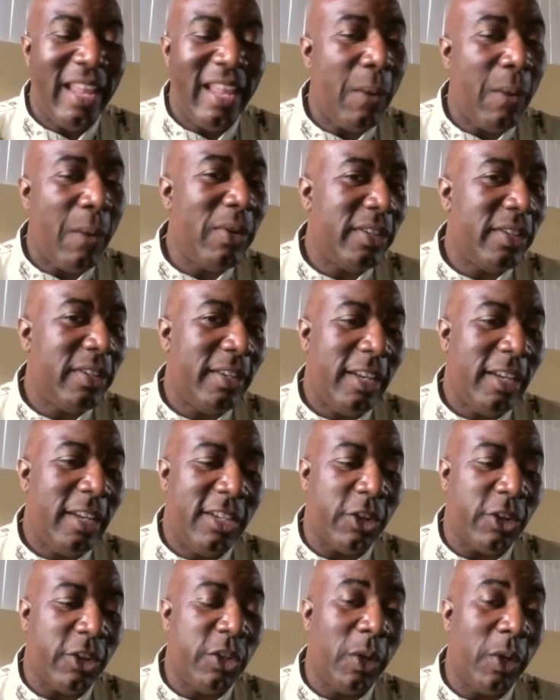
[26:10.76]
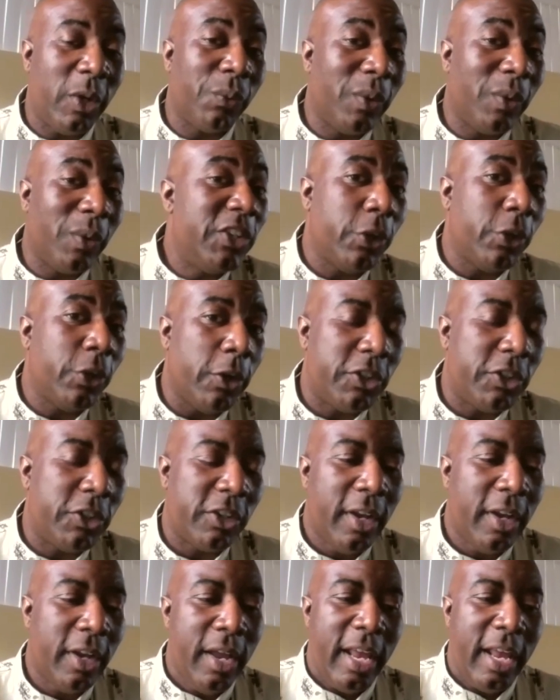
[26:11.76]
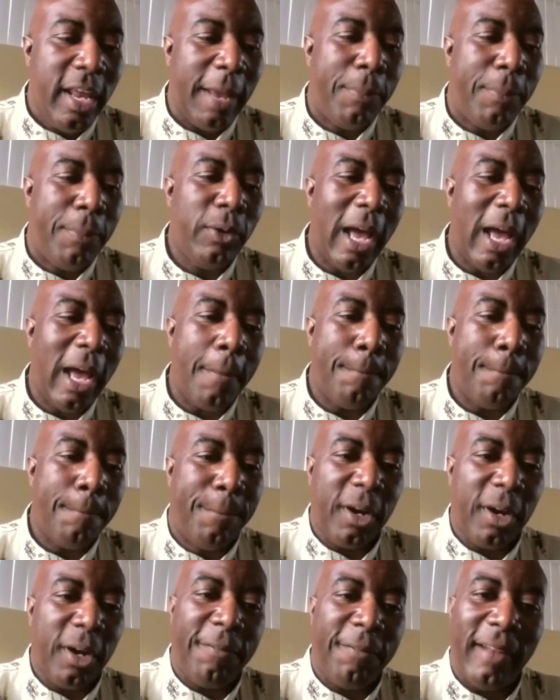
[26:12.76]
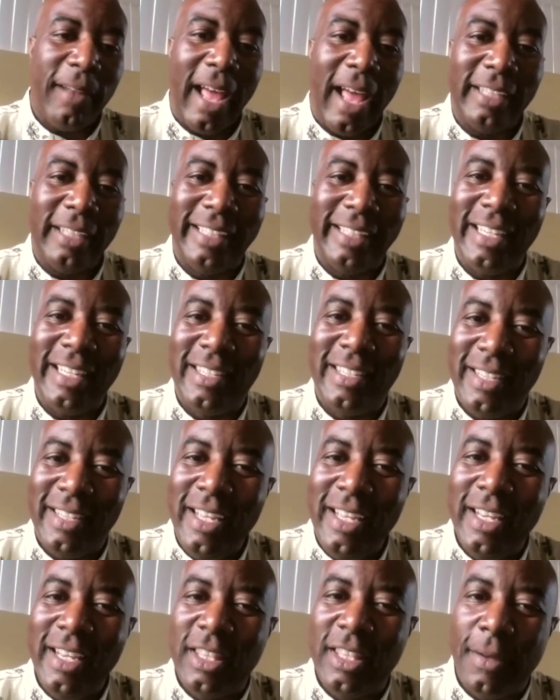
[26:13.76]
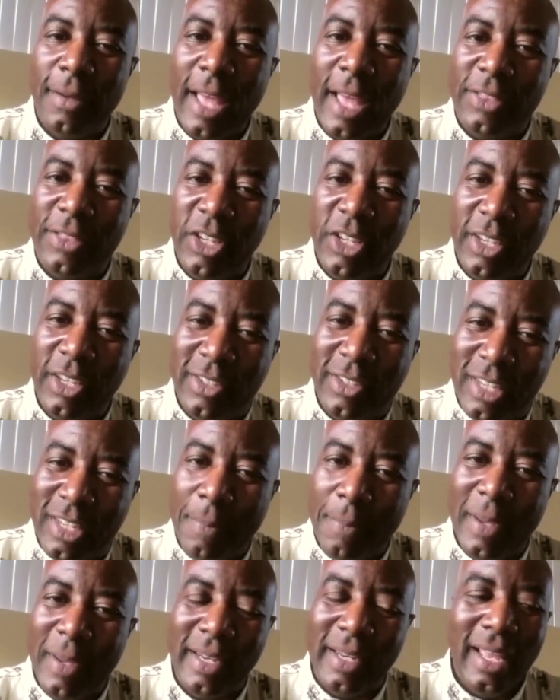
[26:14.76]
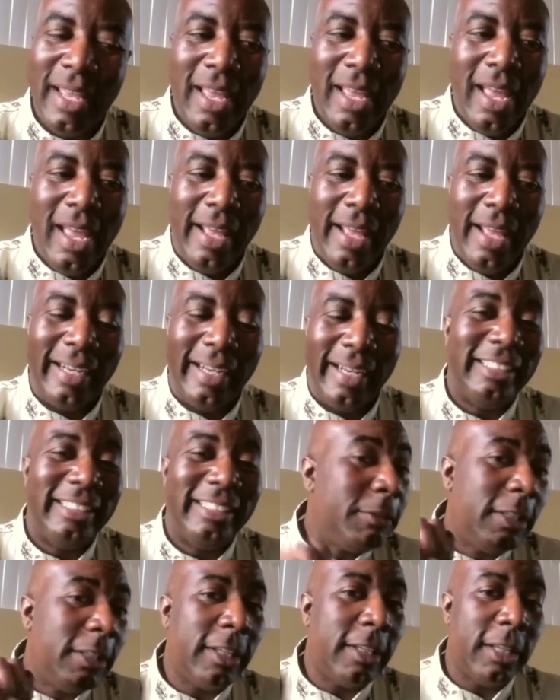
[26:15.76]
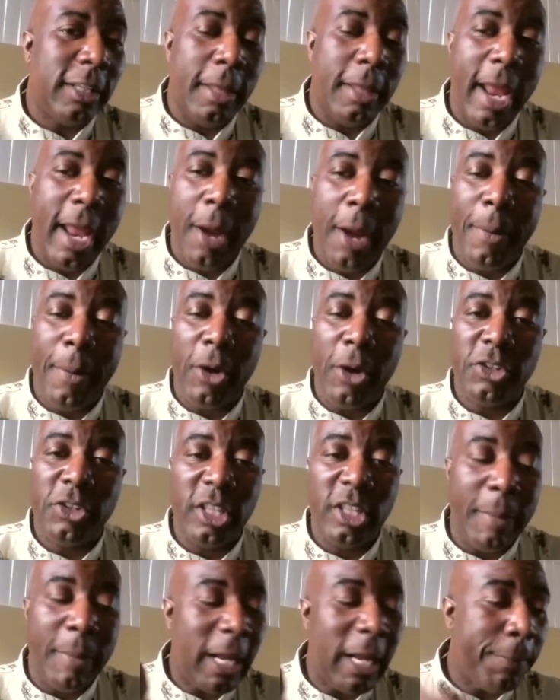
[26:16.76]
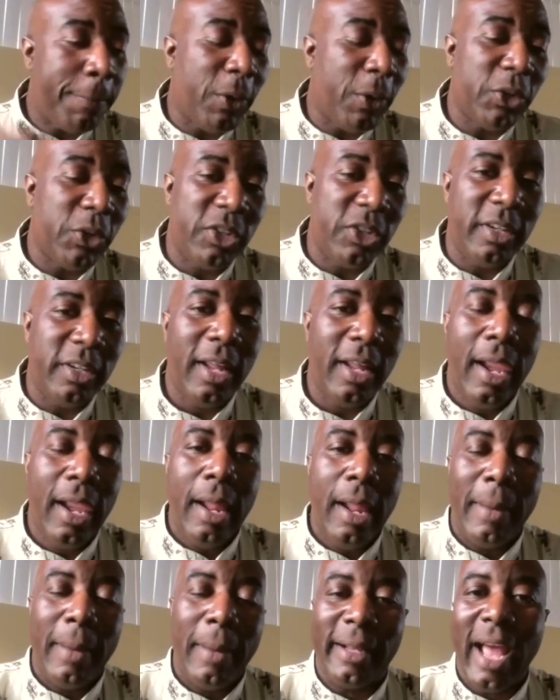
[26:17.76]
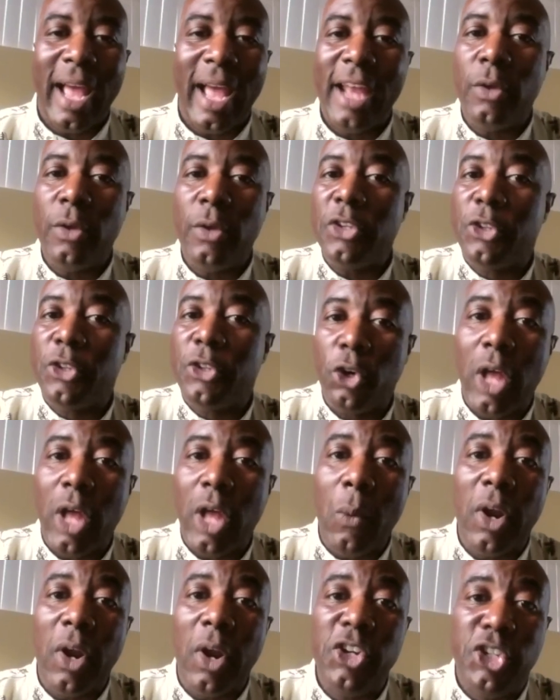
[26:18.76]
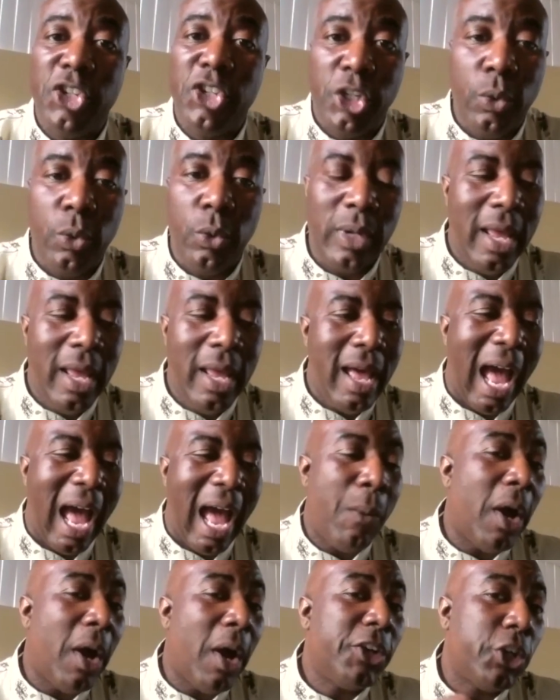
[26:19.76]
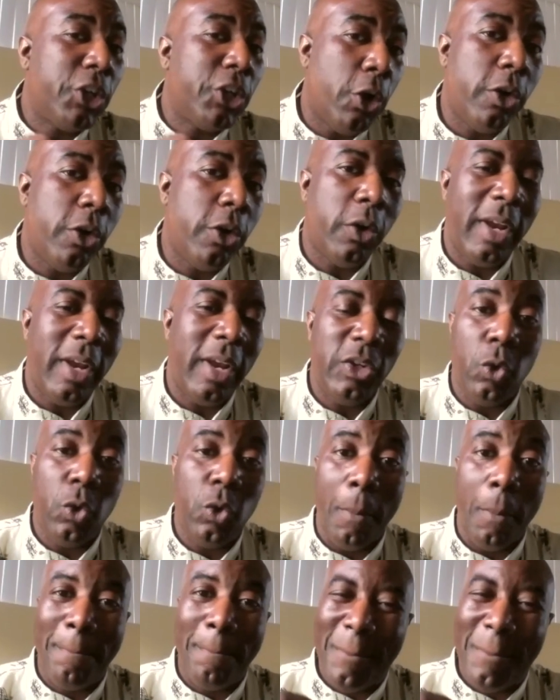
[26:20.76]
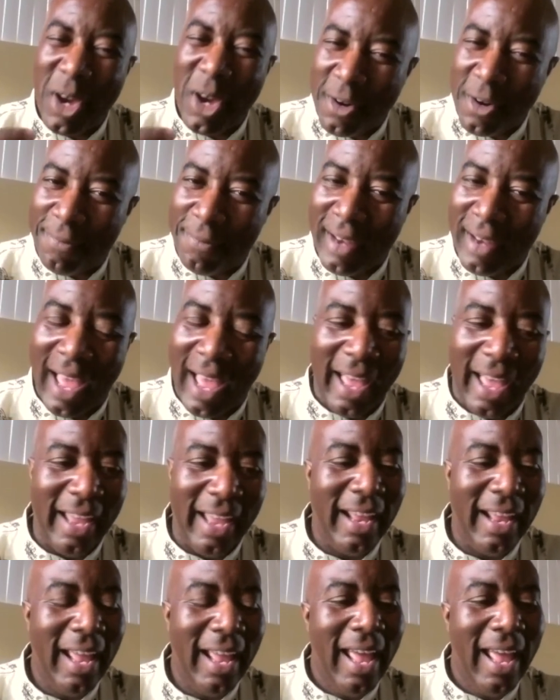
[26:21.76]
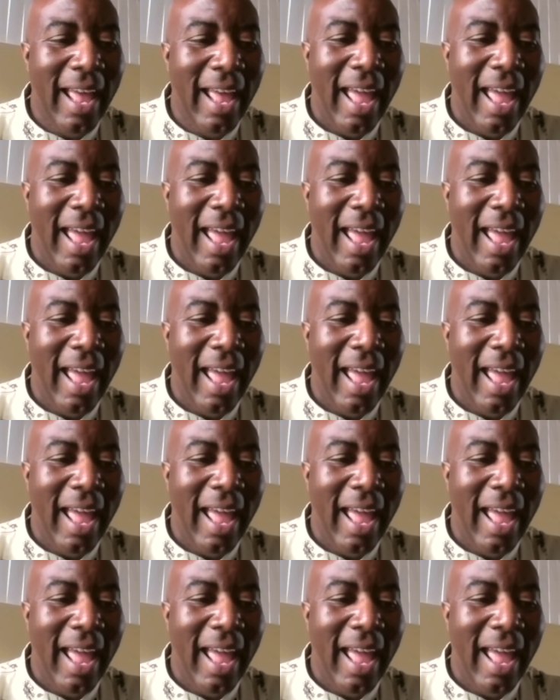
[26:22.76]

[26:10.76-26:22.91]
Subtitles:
And then I went and started doing research, and I pulled out butterflies that I'd seen at the exhibit, and I sent them to the hair person, the makeup person. I'm like, I know this girl I want to shoot. I want to turn her into a butterfly.